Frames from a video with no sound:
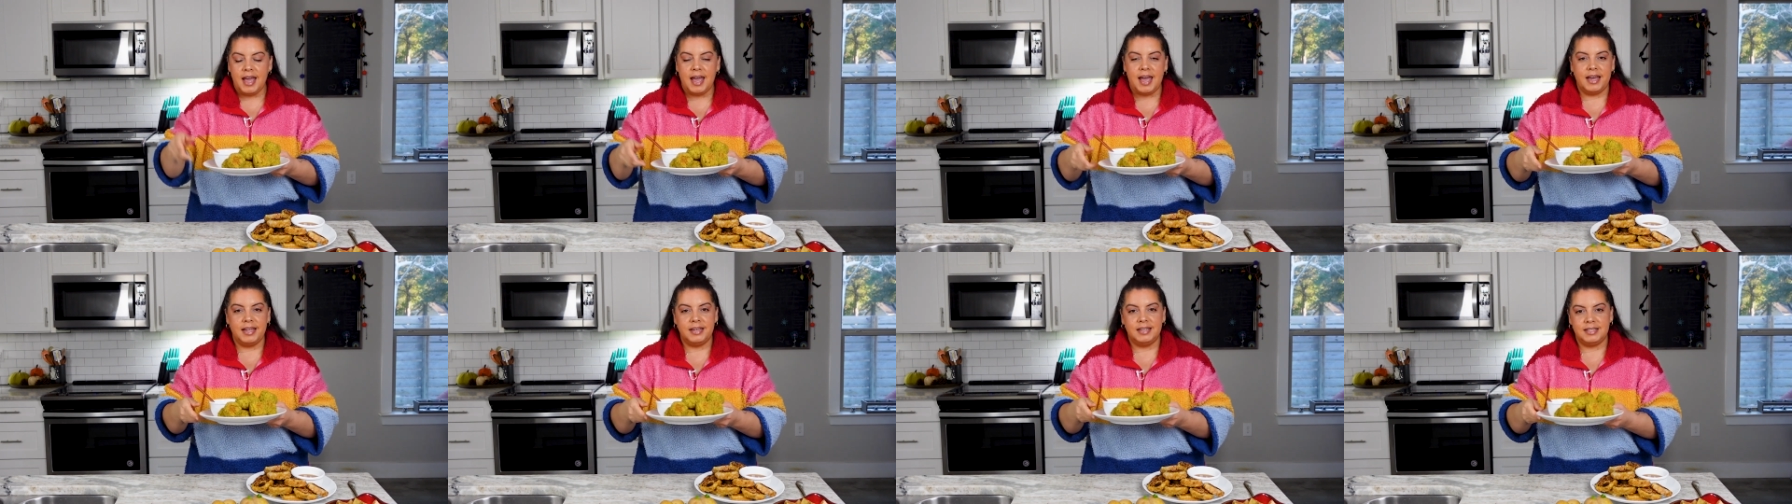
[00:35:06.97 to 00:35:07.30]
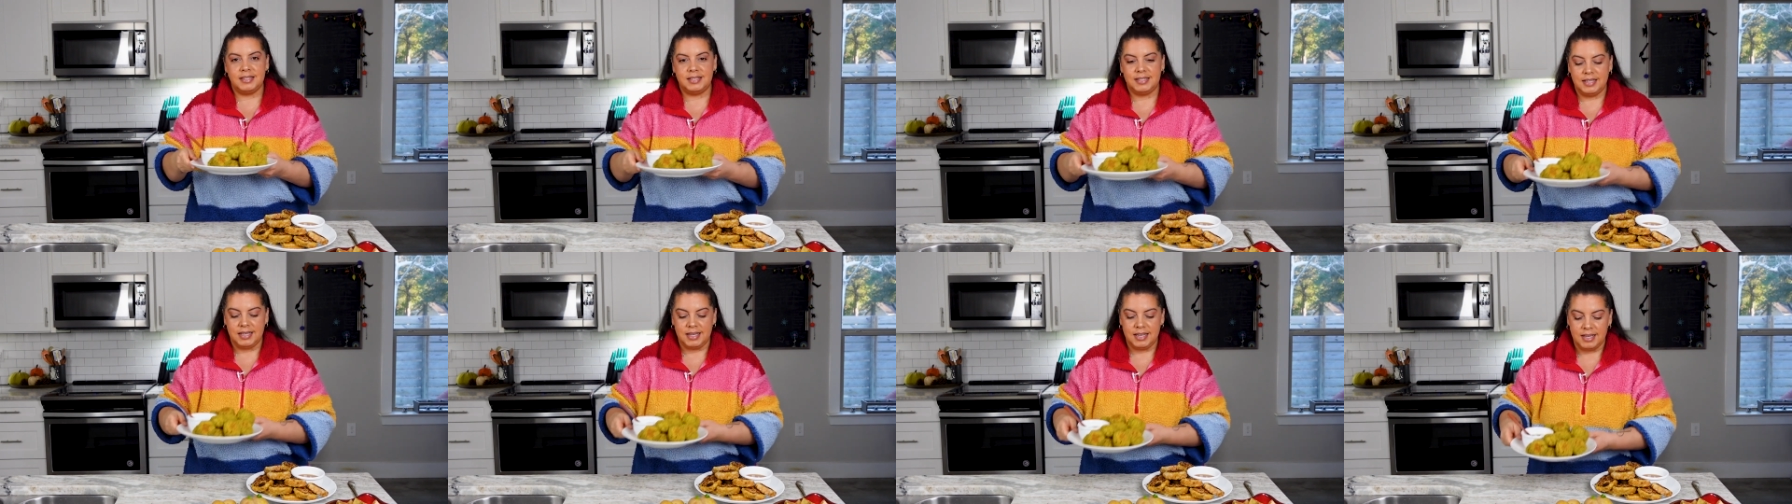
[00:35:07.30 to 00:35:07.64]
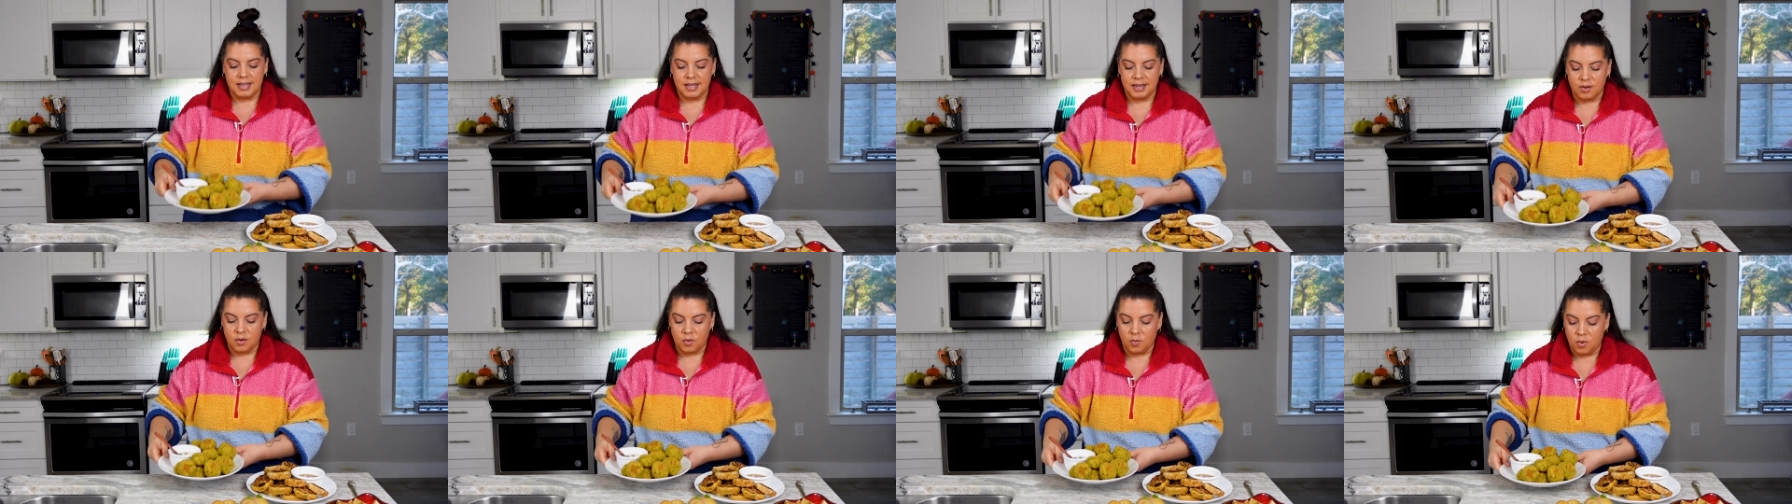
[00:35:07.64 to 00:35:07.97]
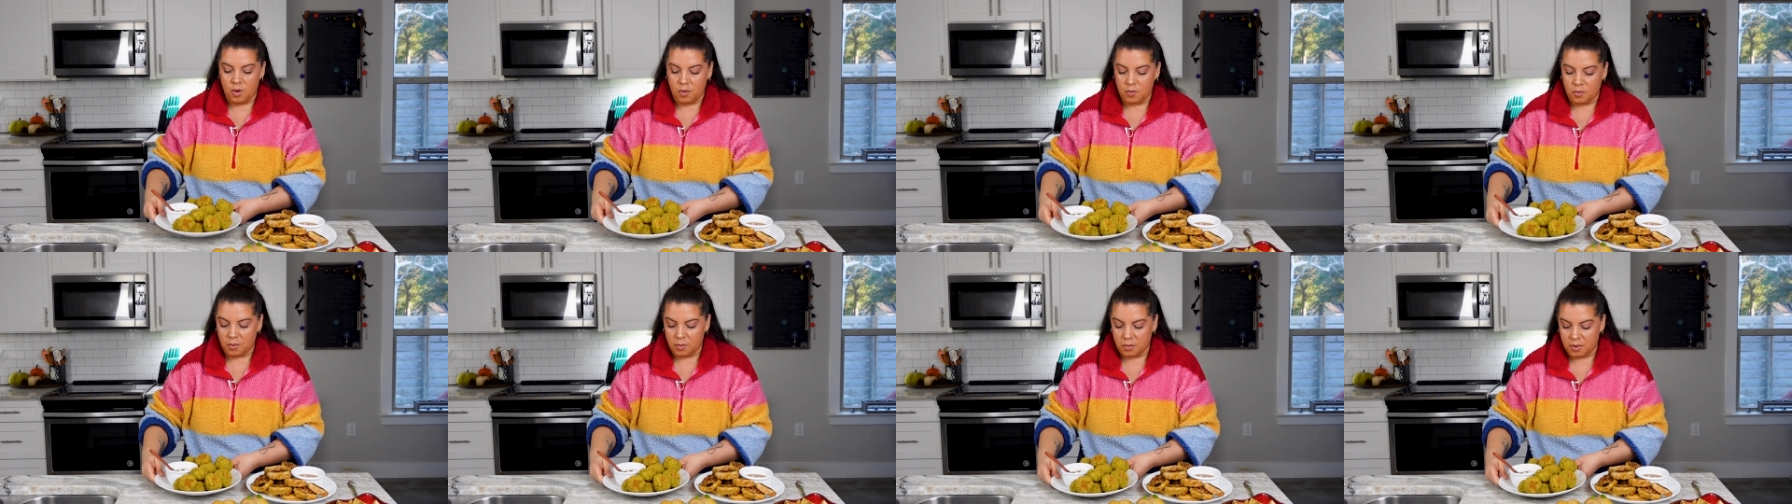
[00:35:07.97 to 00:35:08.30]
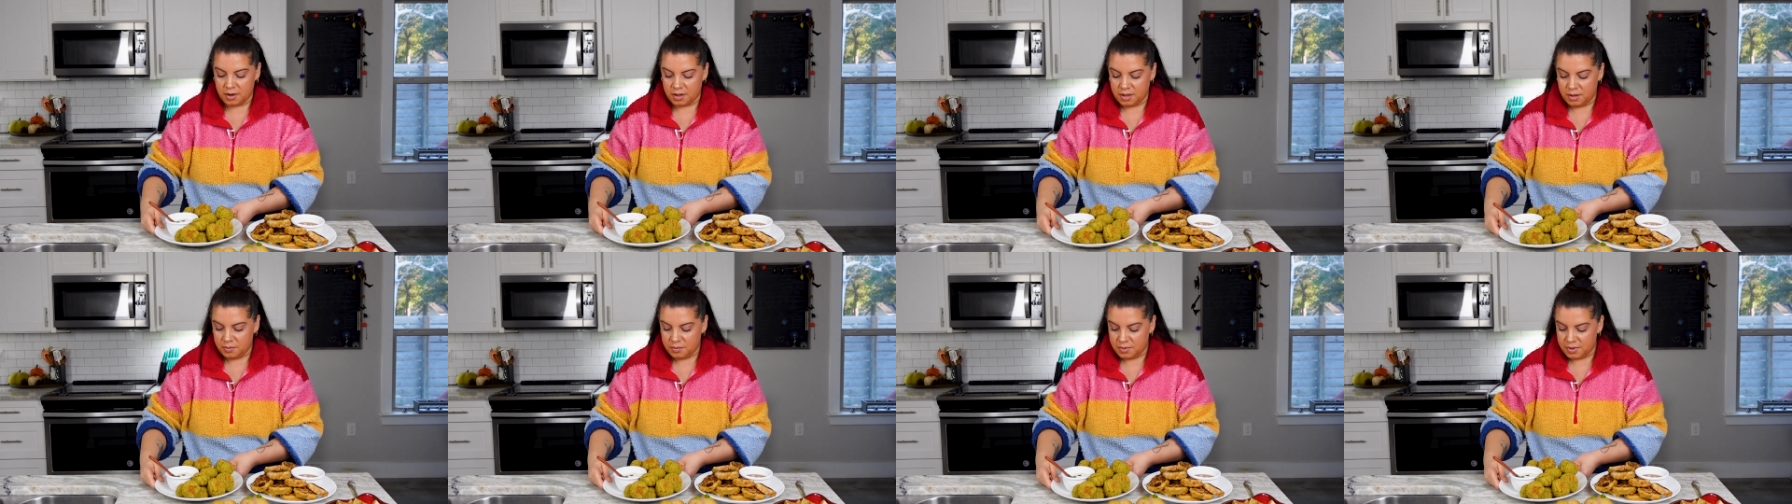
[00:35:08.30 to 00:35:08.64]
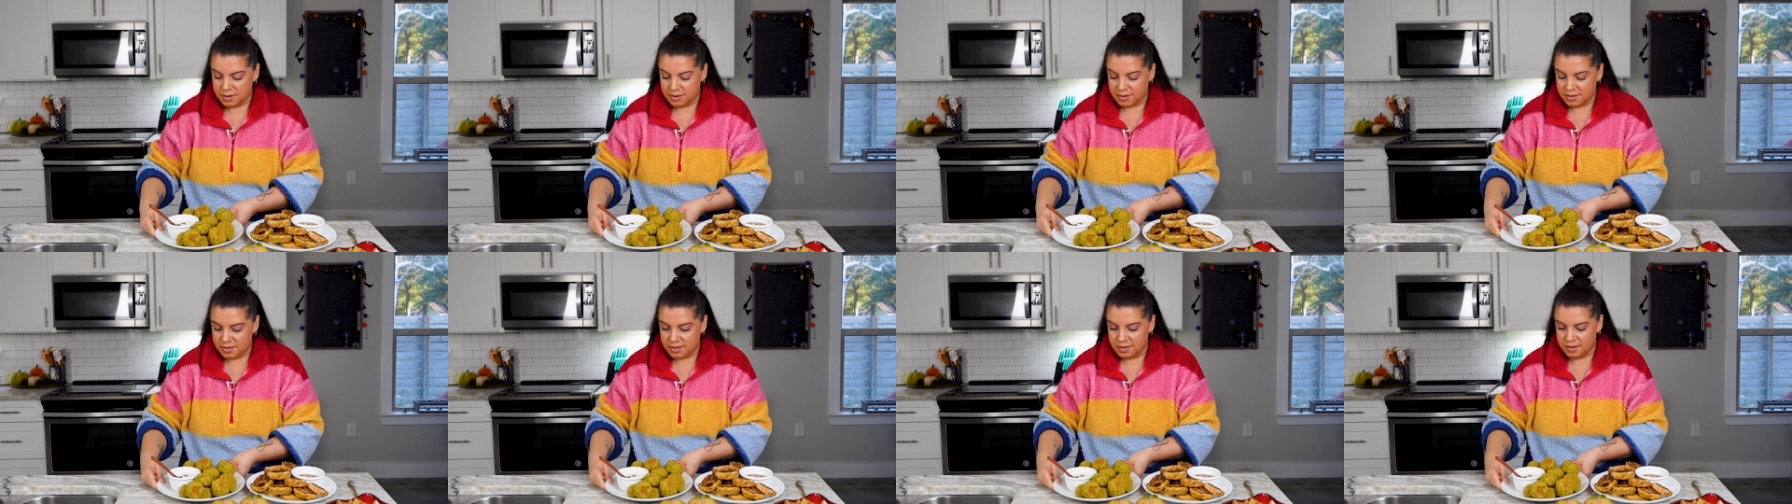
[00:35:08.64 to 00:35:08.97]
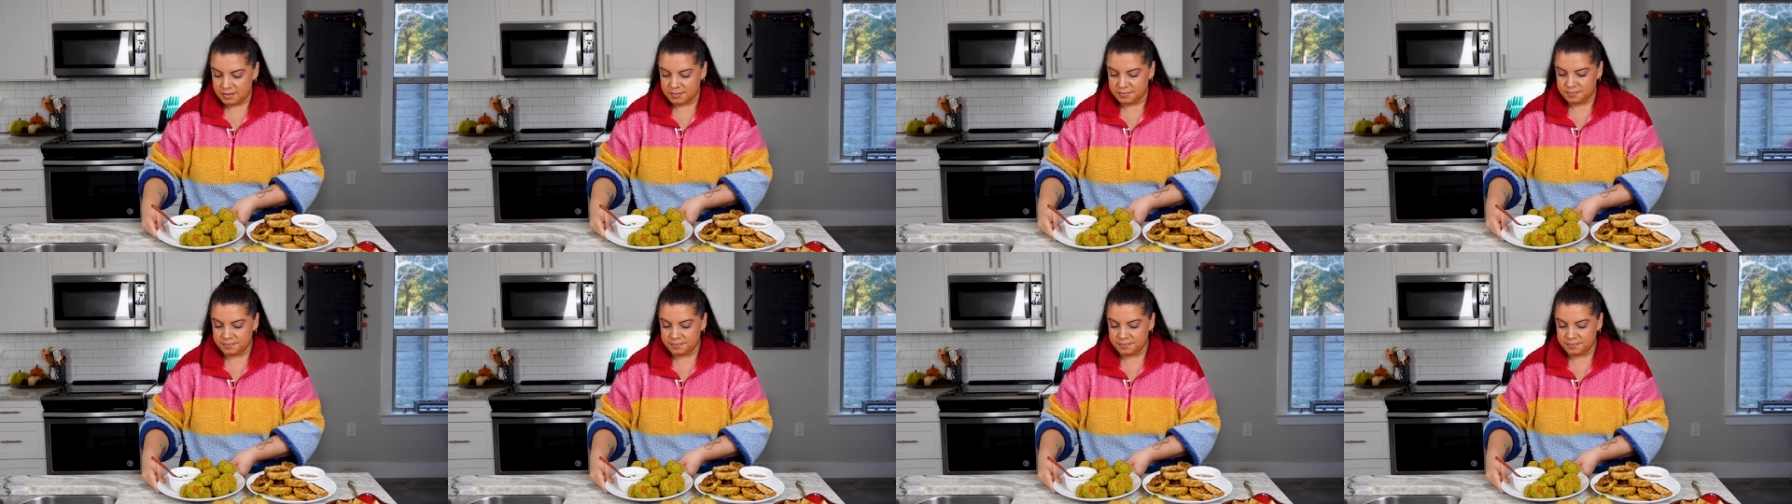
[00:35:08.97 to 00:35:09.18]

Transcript: and see what we're working with.